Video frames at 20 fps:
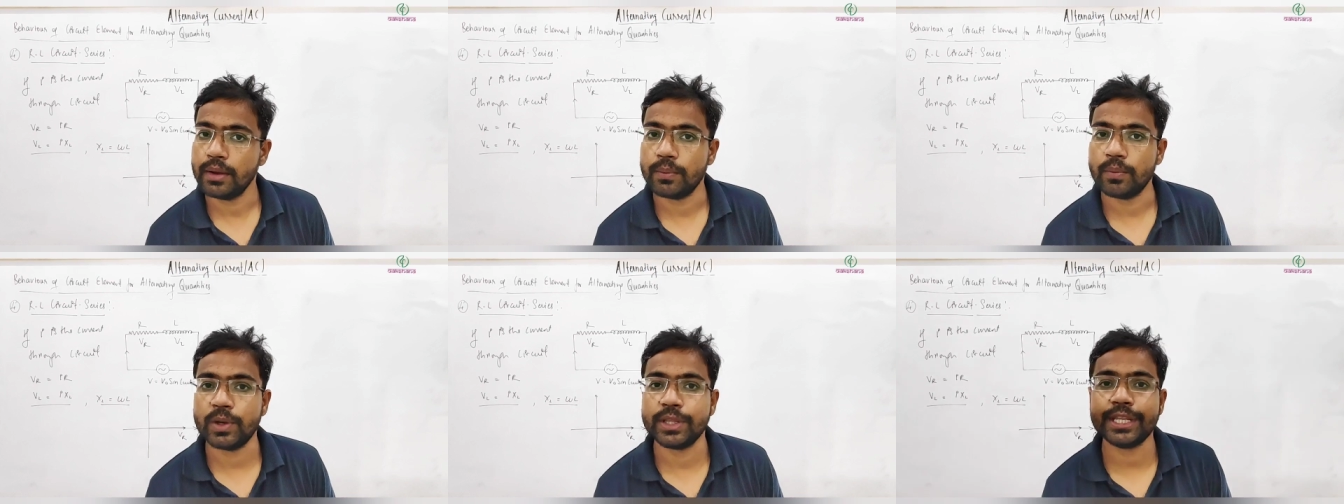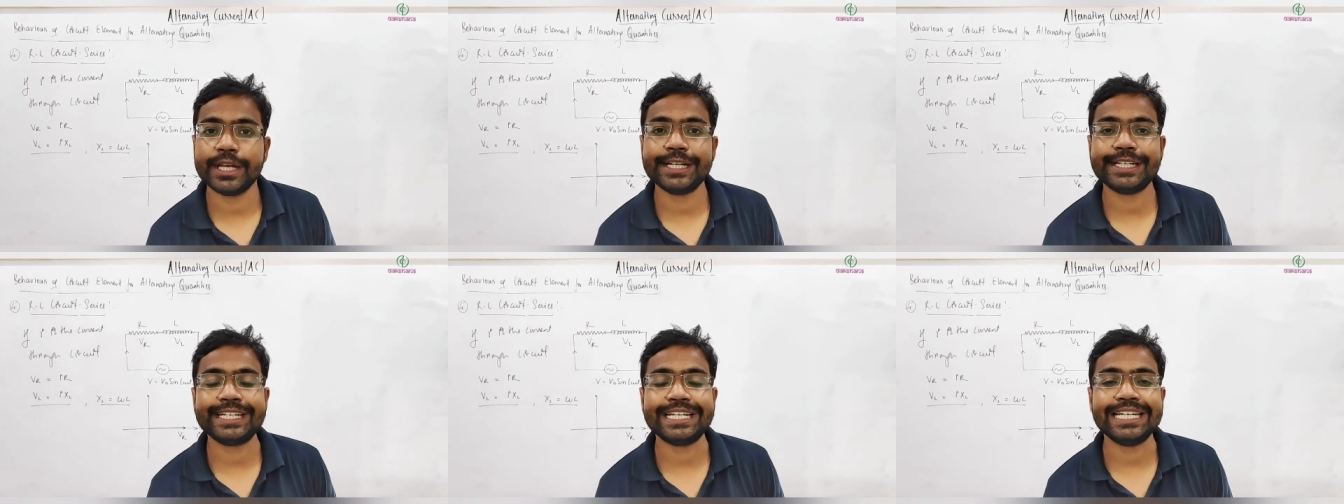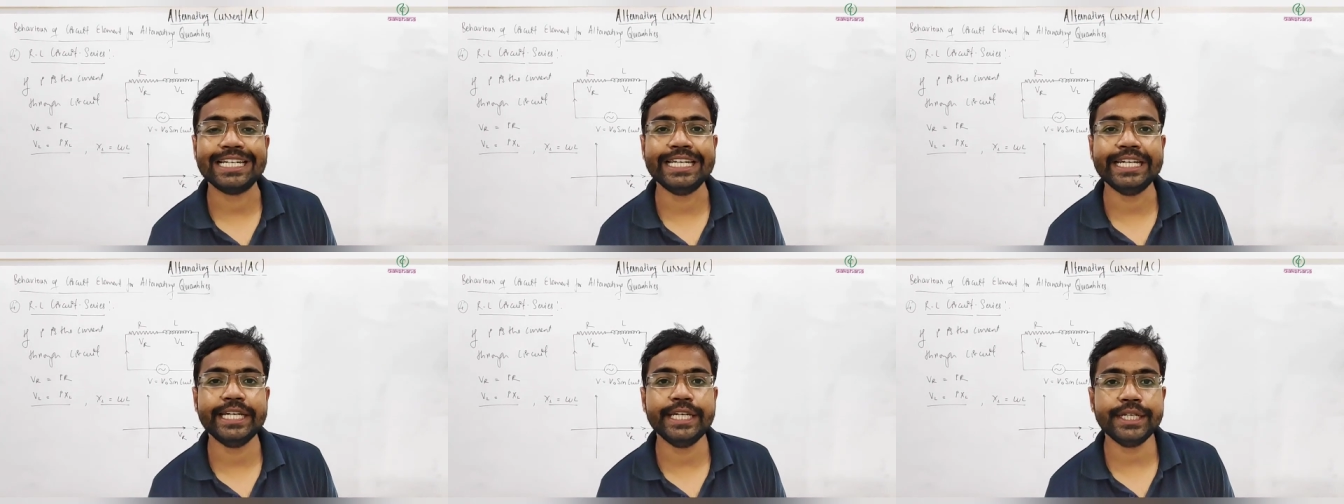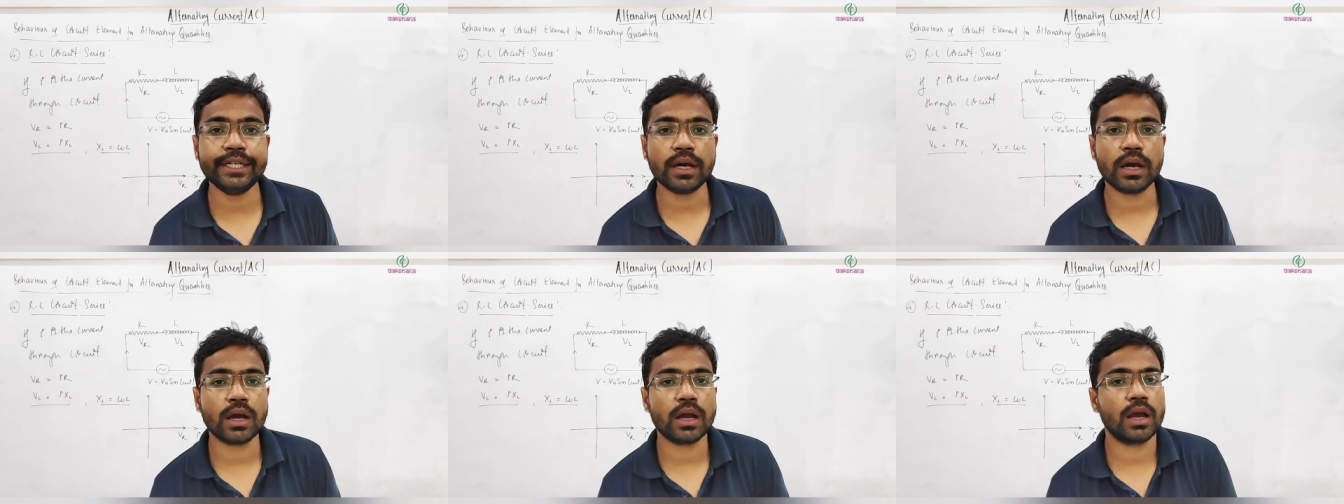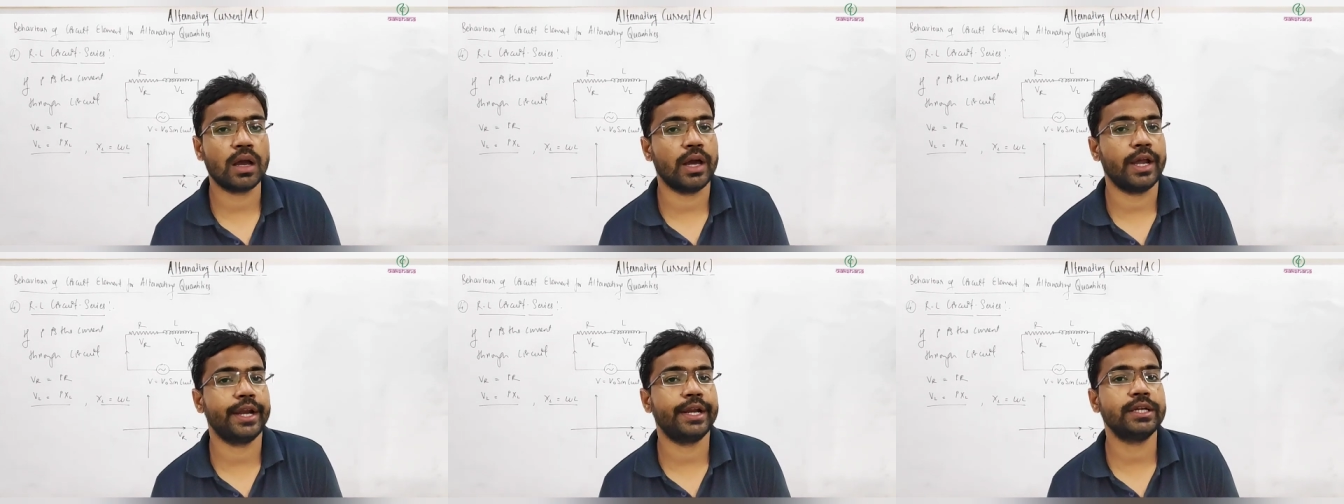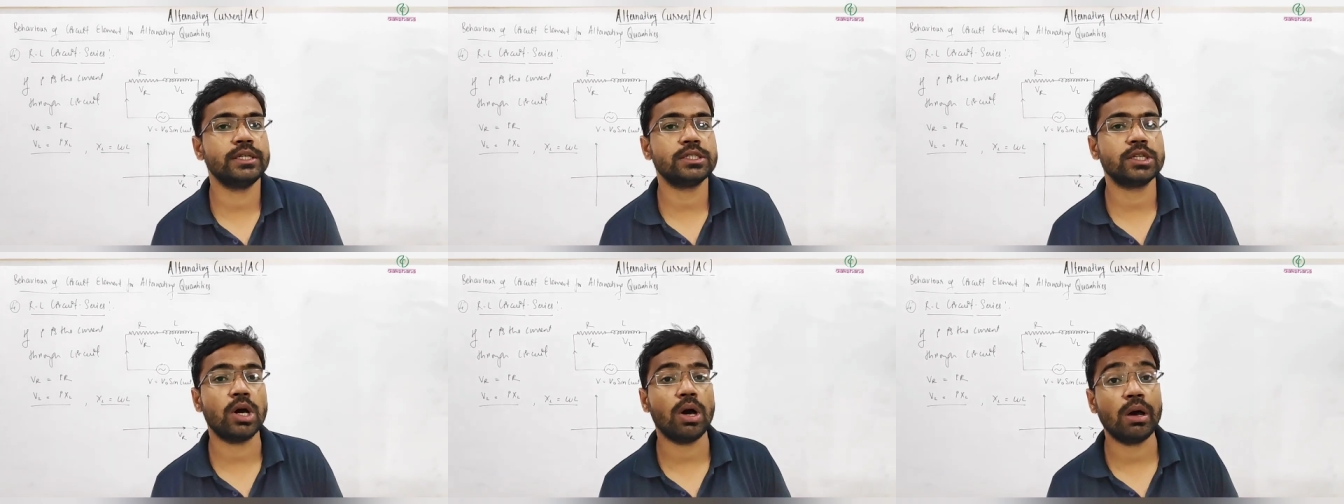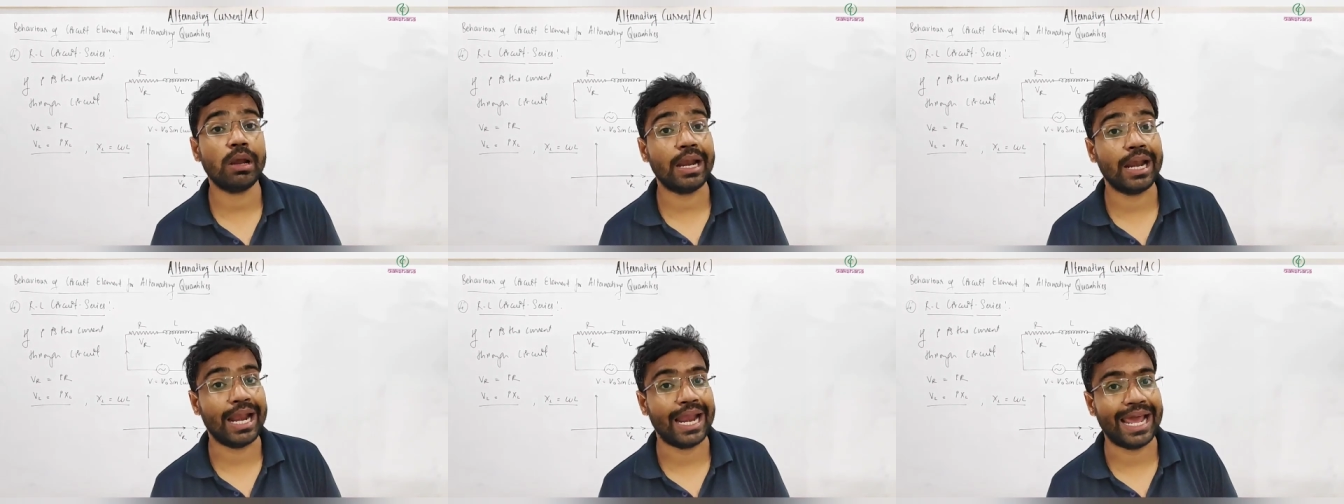whether it lead current
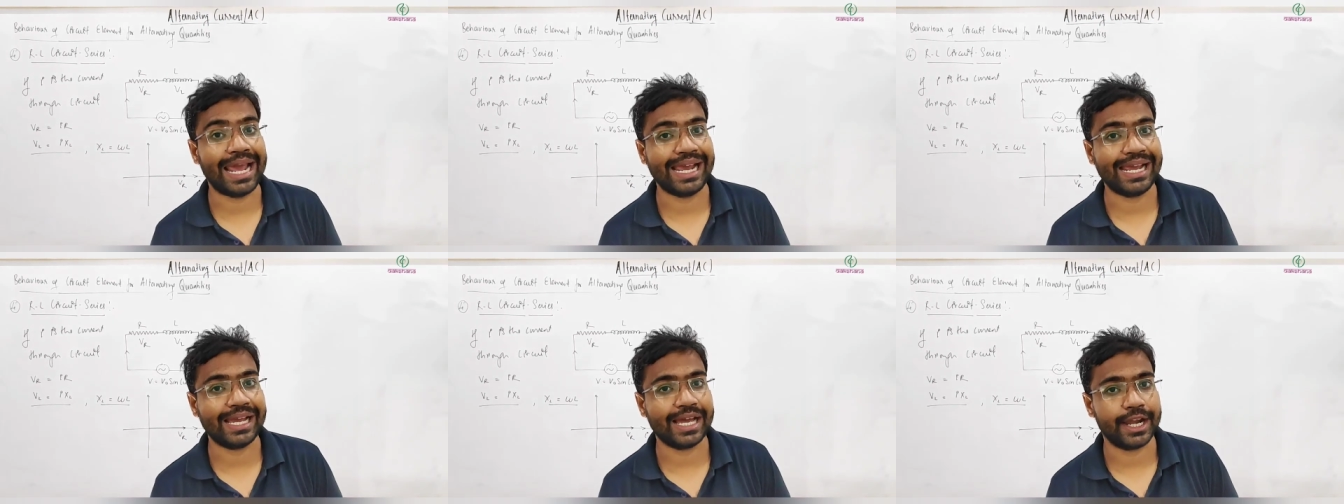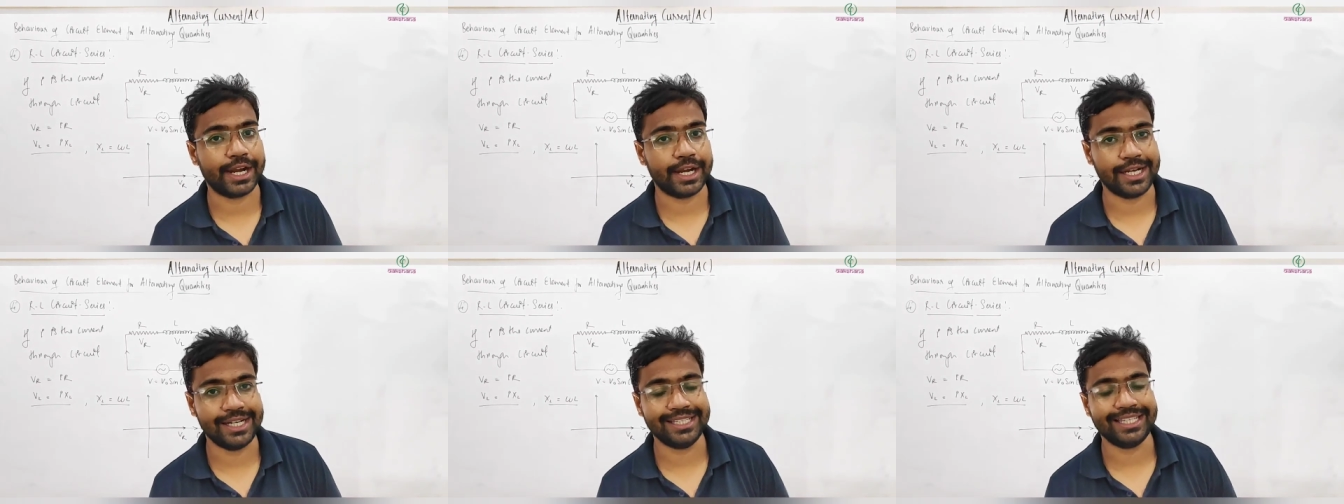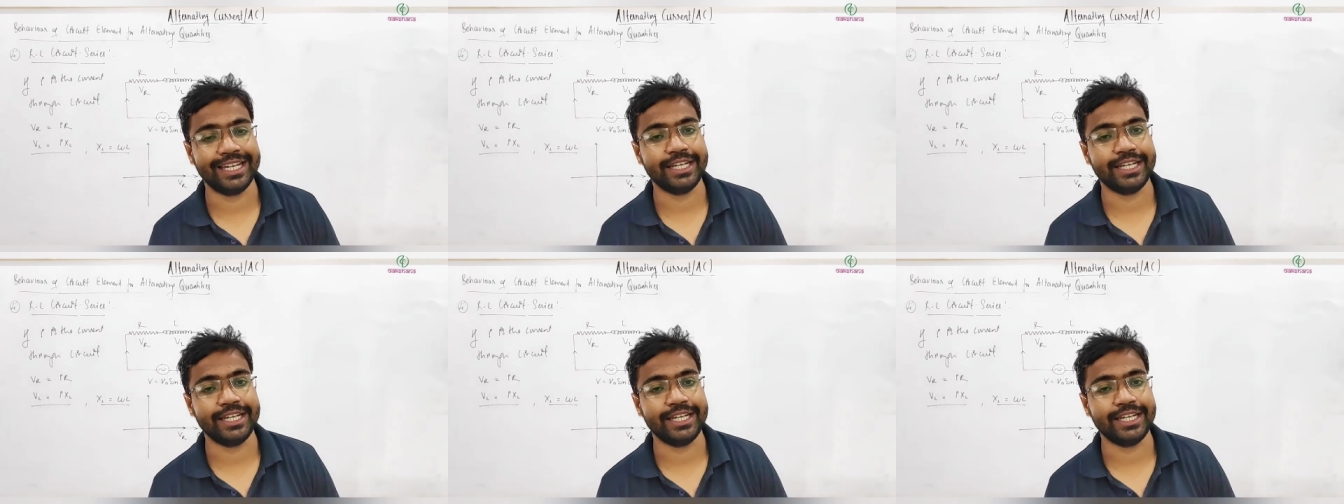or lag current?